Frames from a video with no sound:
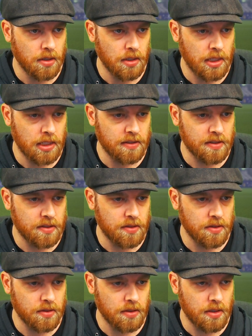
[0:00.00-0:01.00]

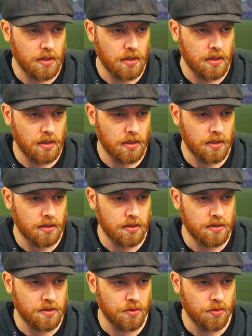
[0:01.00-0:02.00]
Let's...
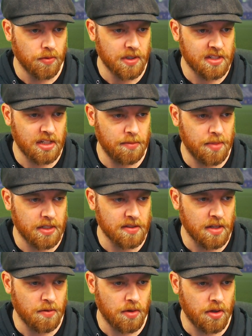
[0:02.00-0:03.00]
Not too risky because
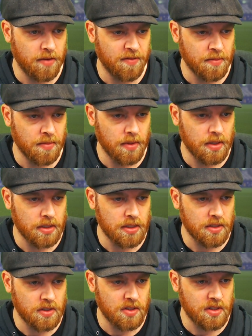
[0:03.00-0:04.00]
they won't have them
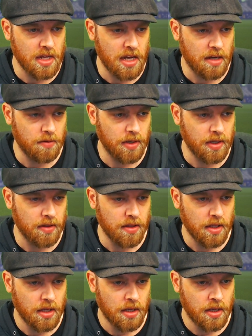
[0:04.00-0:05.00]
to start with.
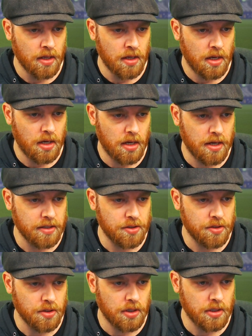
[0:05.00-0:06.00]
high
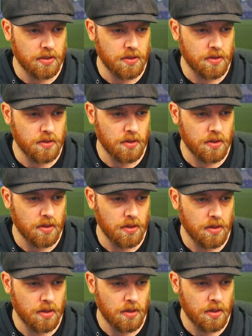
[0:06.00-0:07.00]
shots.
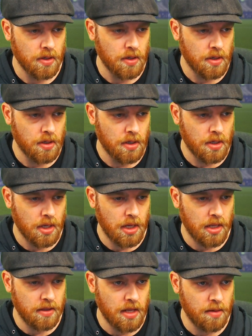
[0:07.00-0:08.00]

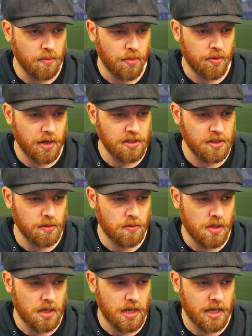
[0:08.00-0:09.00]
And then
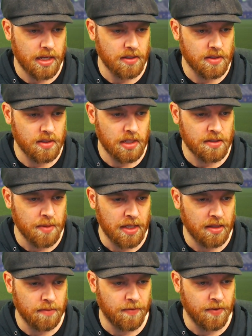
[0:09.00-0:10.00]
pressure-wise, let's
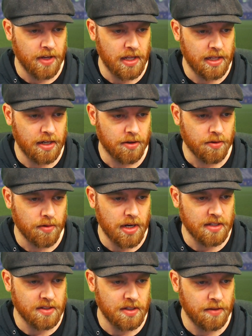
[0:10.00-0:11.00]
make them fairly
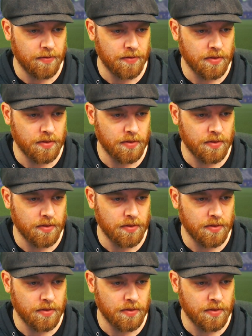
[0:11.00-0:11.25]
aggressive.